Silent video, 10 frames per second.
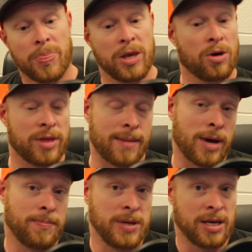That
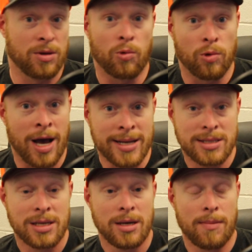might be in the
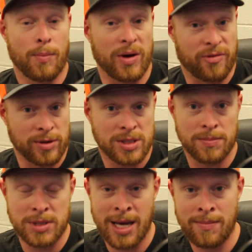rut, but for
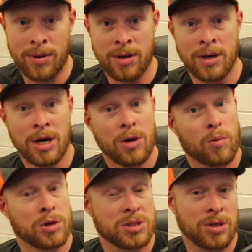September,
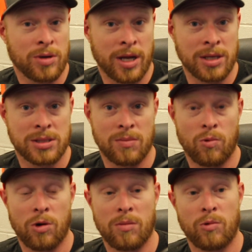we're still getting
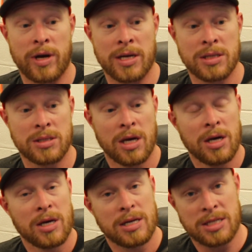some warm winds.
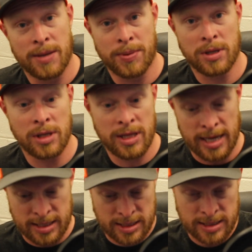Typically,
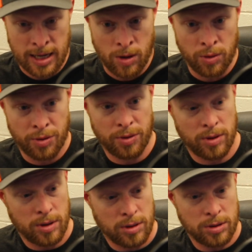that south
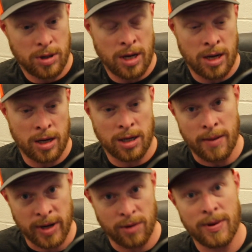
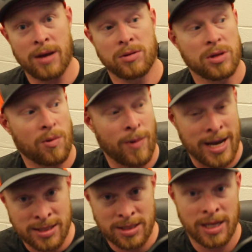coming around to the
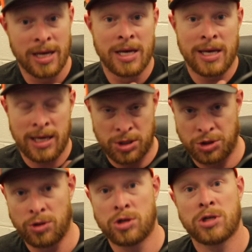west
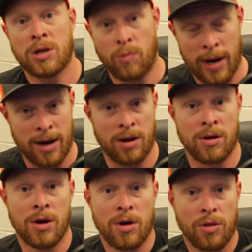is usually
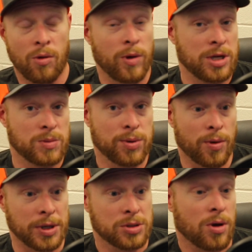where the wind is
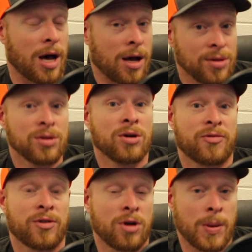blowing. So I'll look
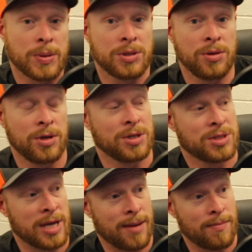for an opportunity to
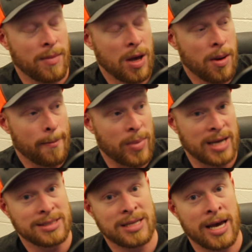set
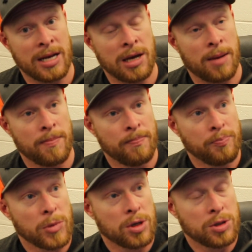my stand up
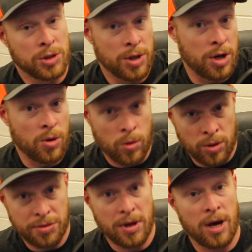to the
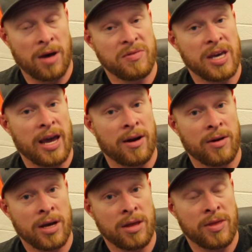north of the
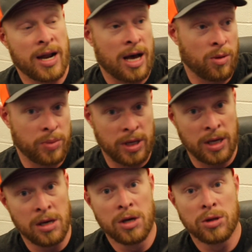area that I'll
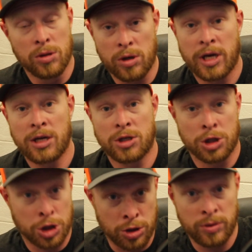be looking to
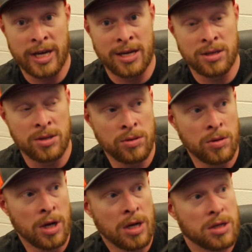shoot
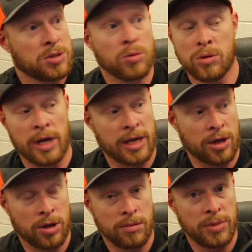into. So like
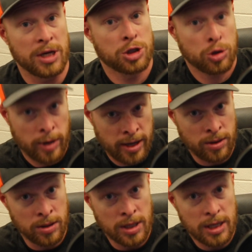it could be a
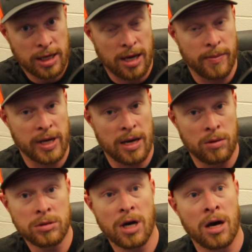trail coming
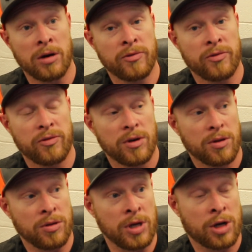out of
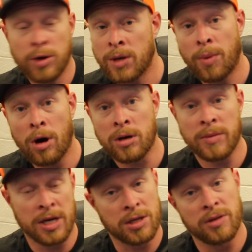the creek bottom
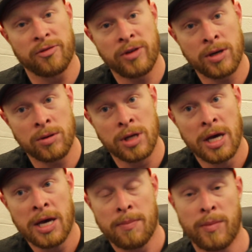into the field,
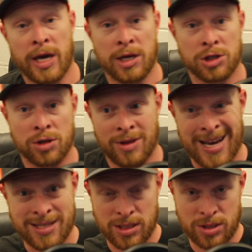making sure
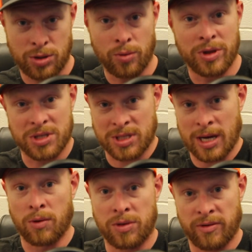that's to the
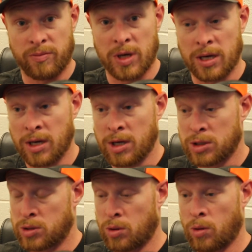south of me.
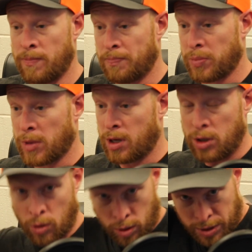So
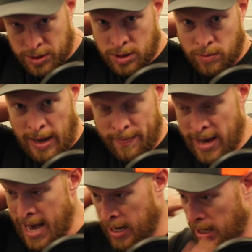north is to my
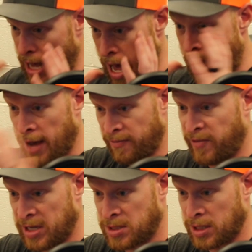back, I'm
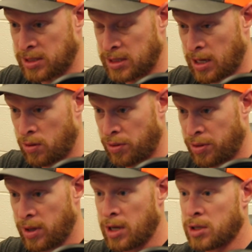facing
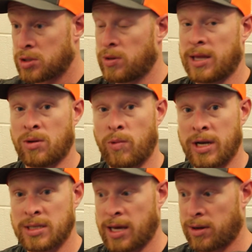south, so that the
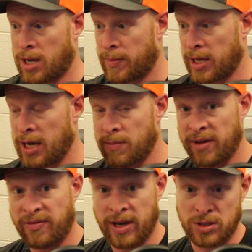wind is either coming in
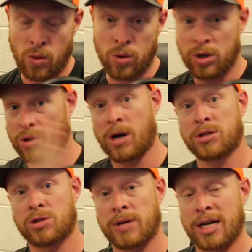my face or
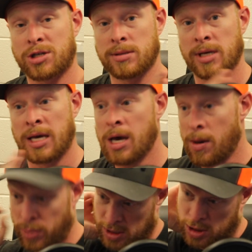cross-directionally,
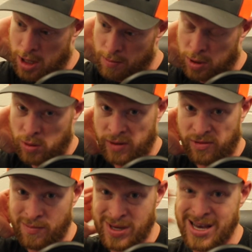but it's not blowing
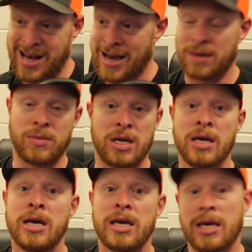from behind me
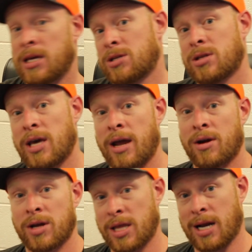into the
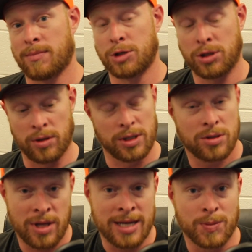area that I'm shooting.
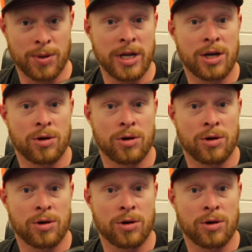So that's pretty